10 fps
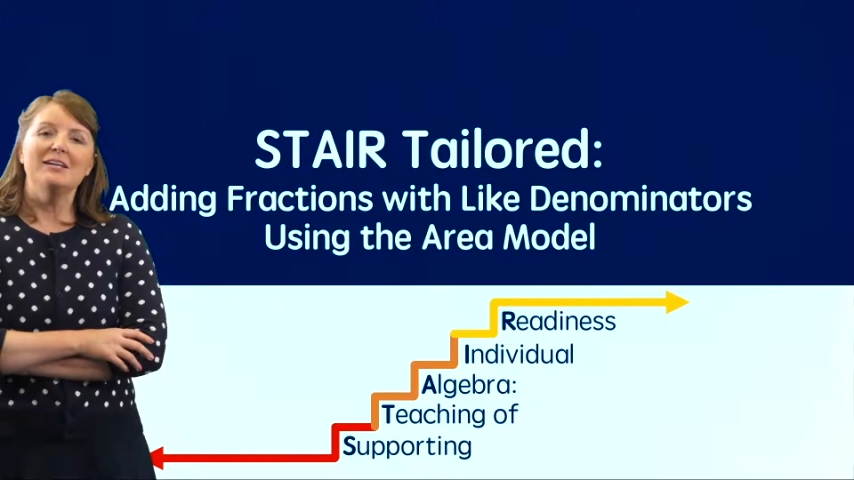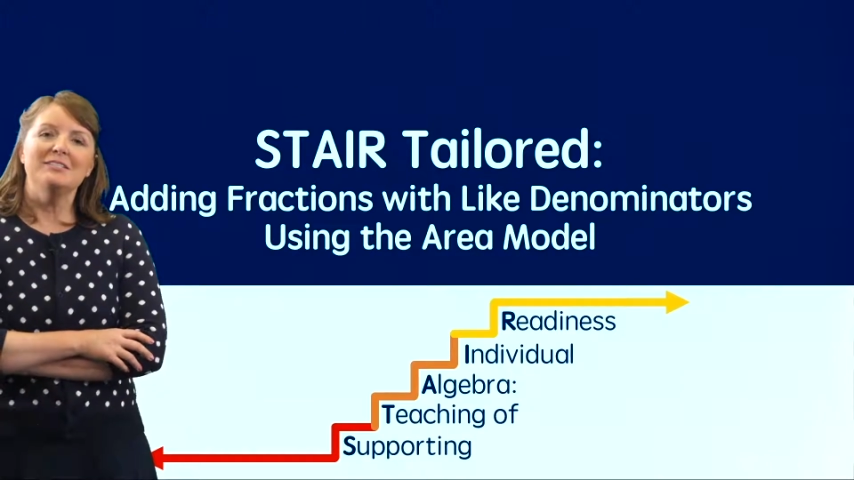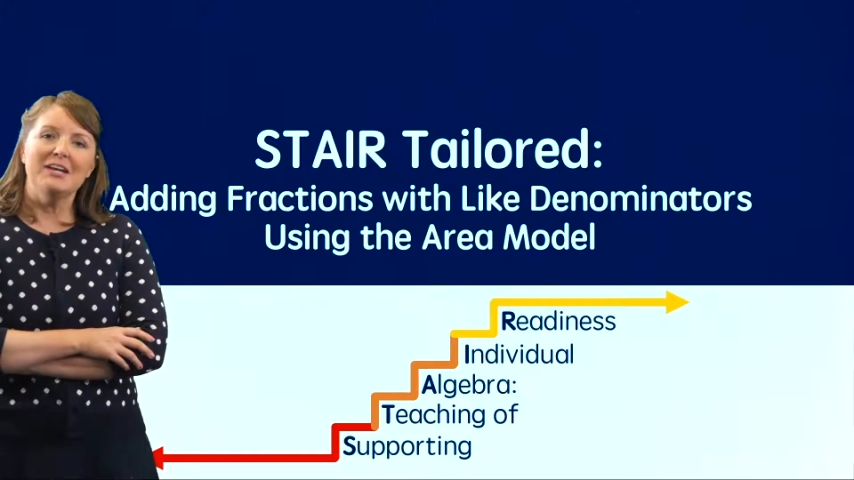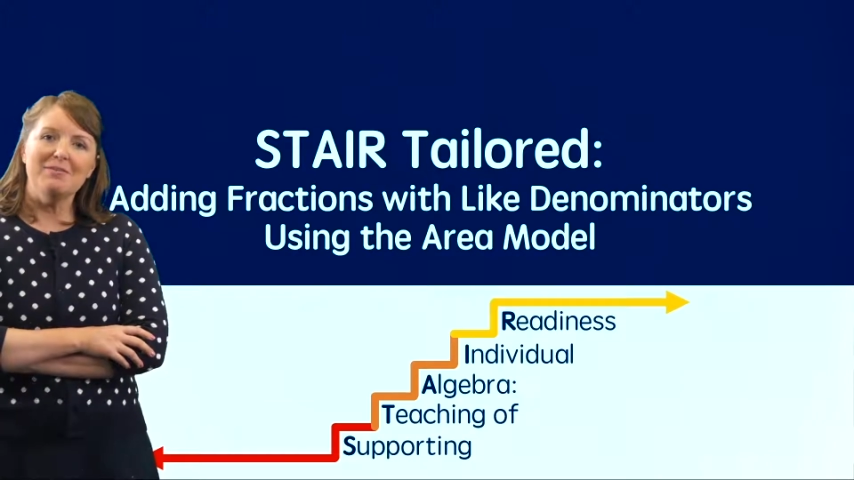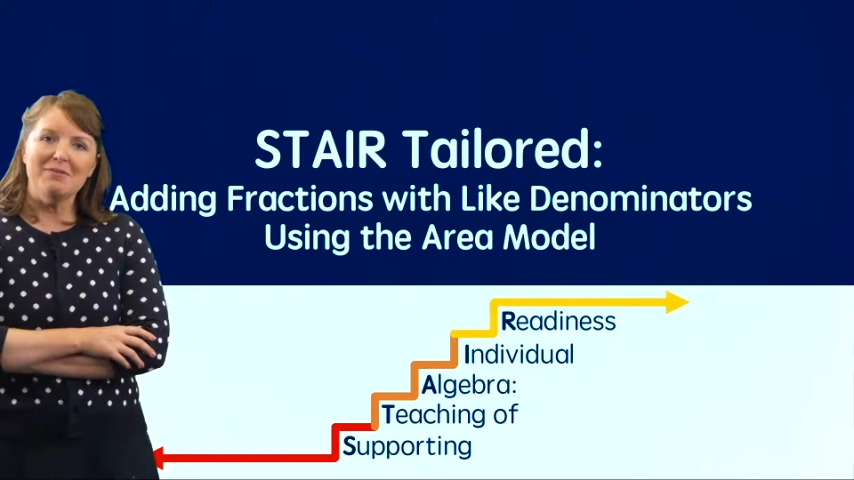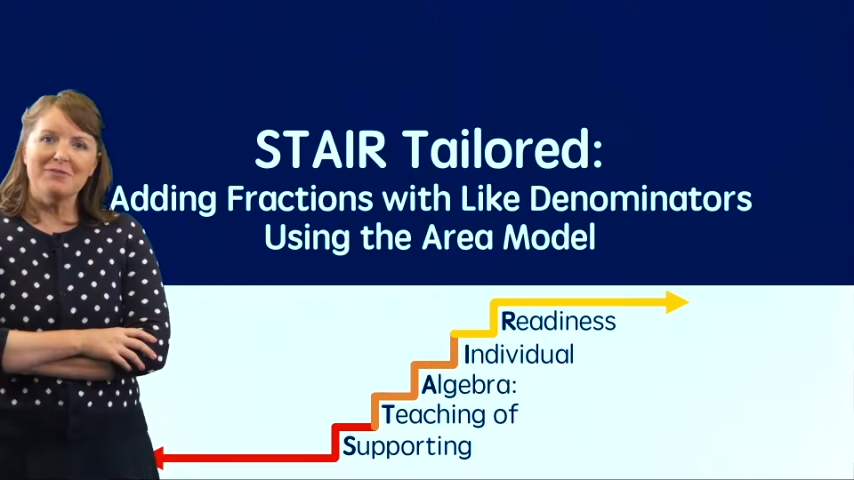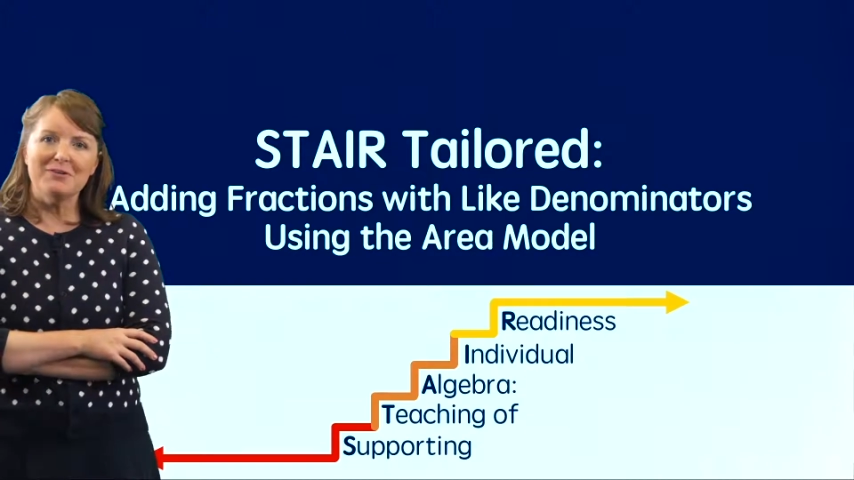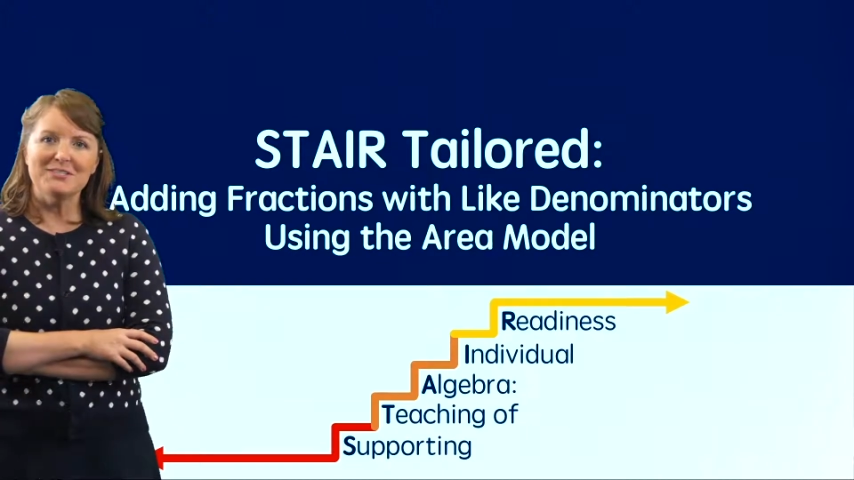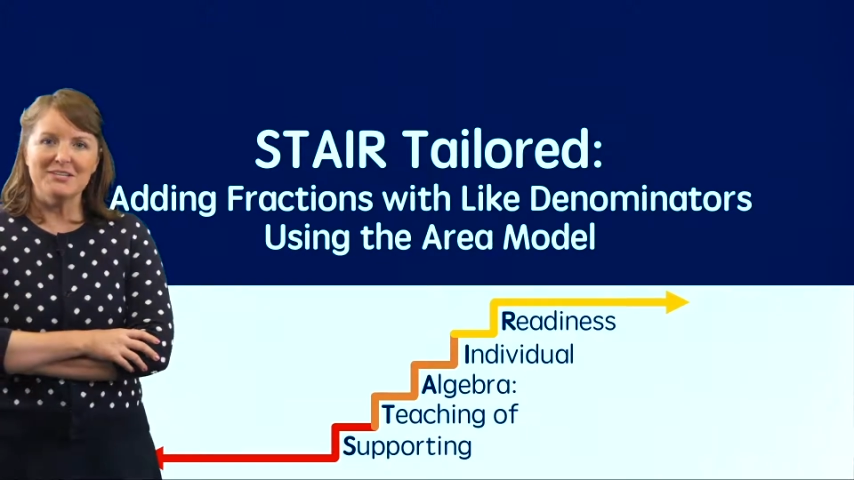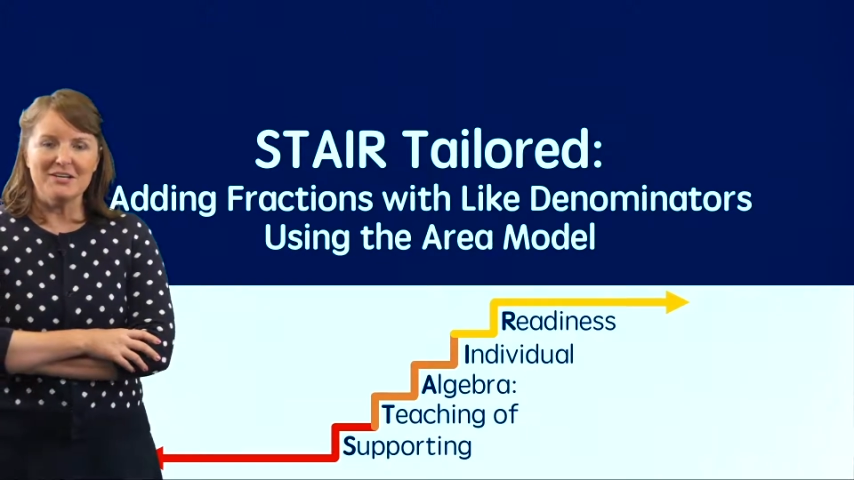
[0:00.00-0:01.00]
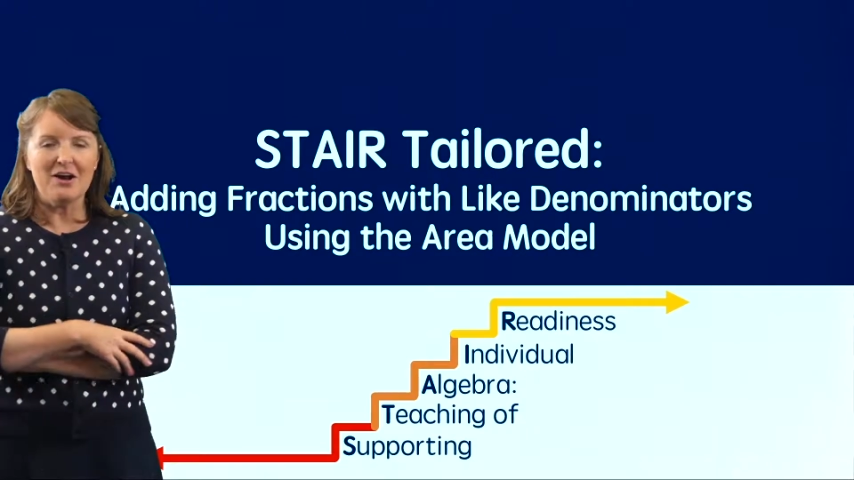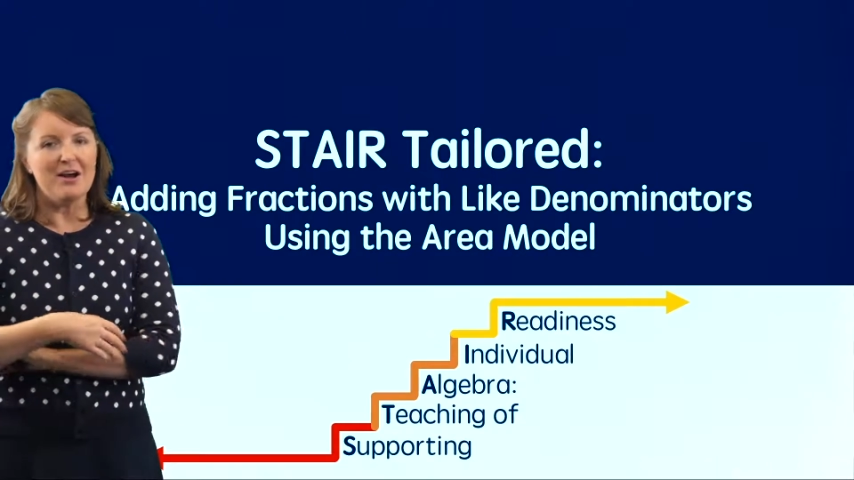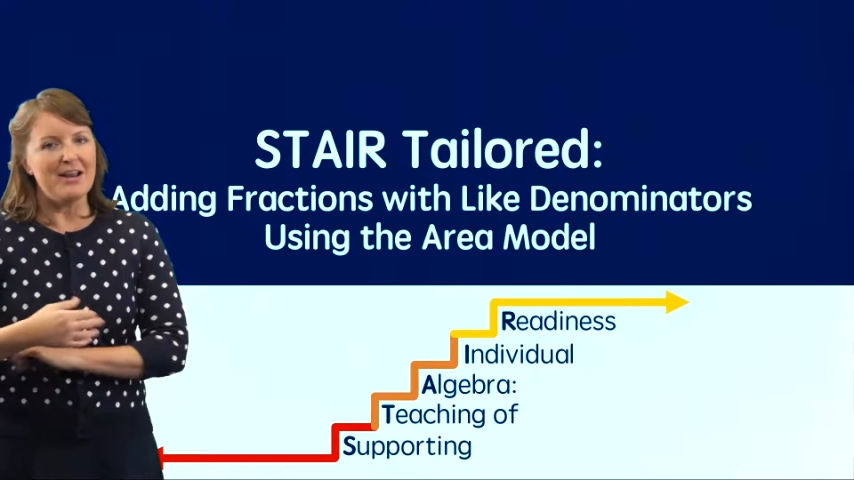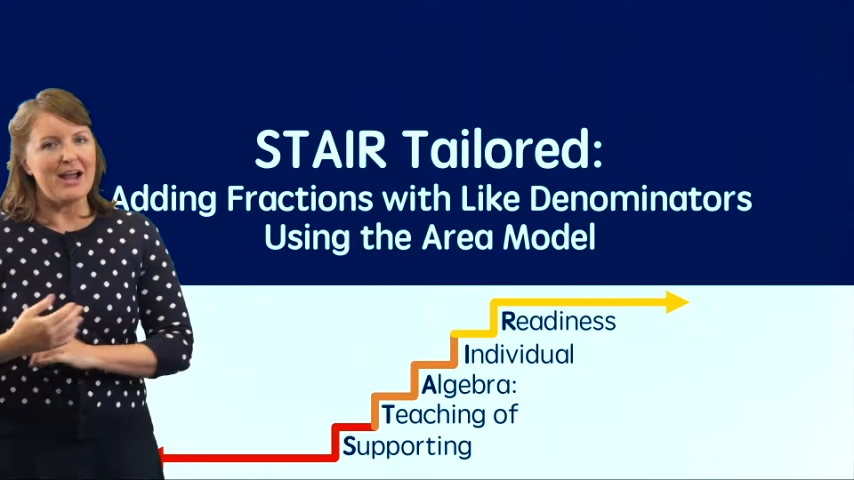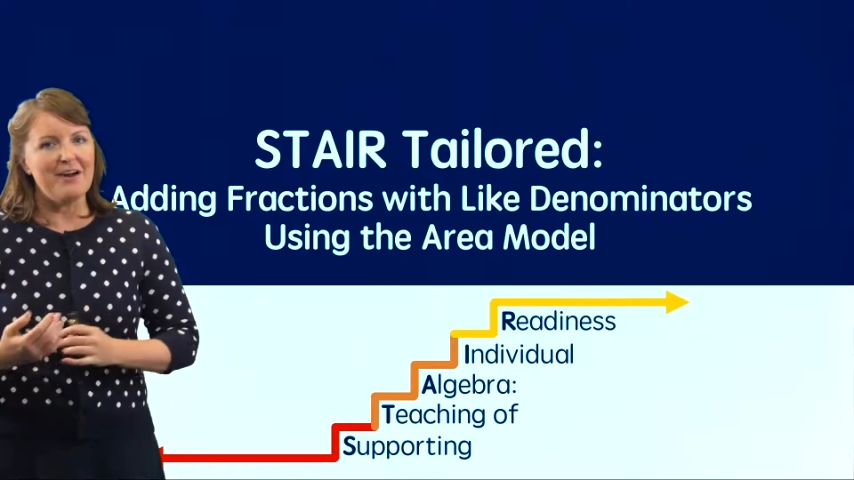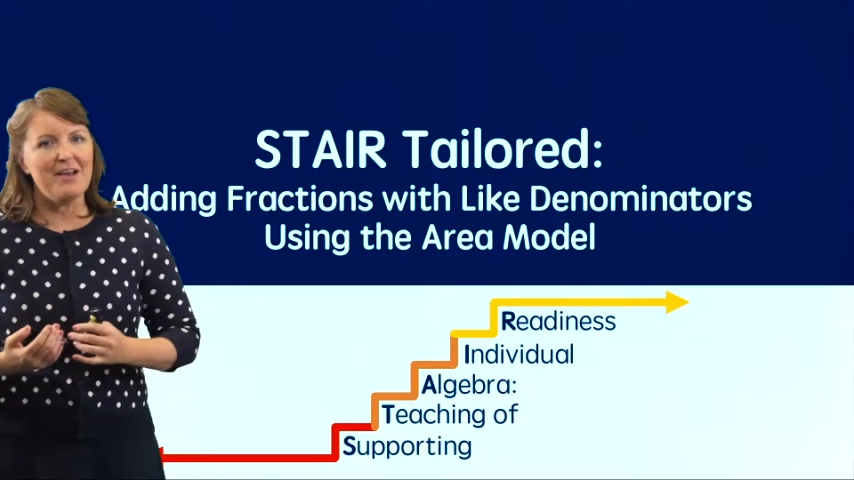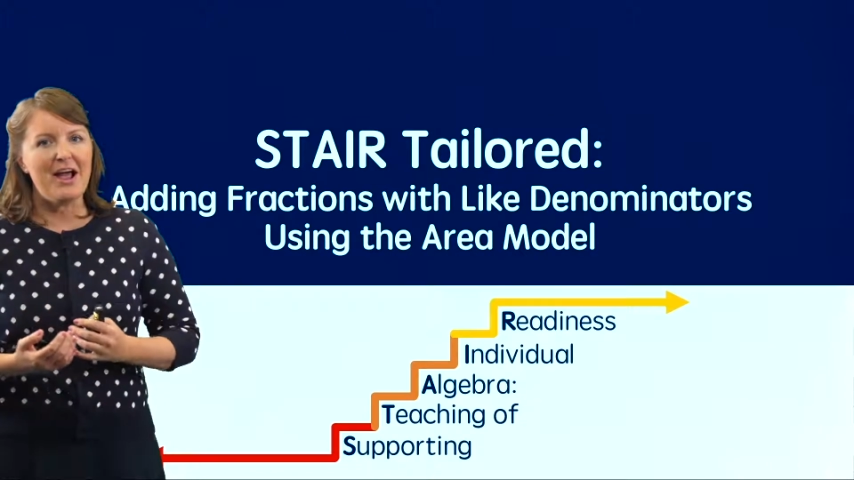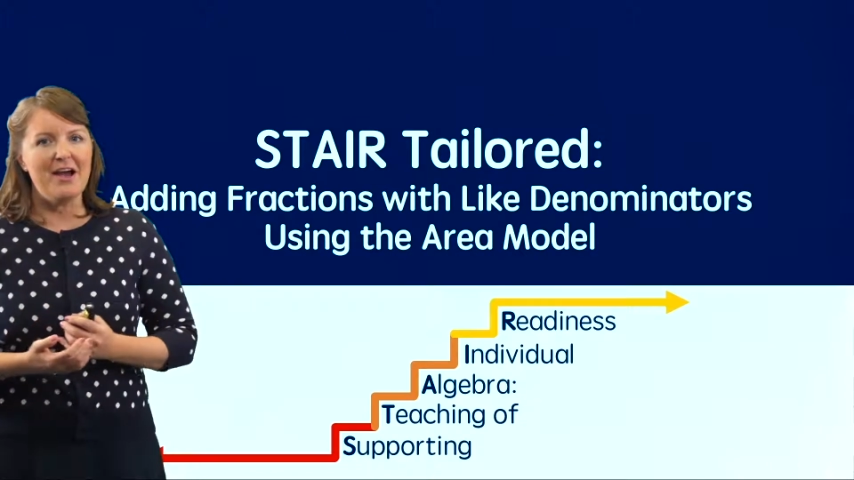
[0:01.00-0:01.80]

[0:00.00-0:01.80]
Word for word: and today we're focusing on how to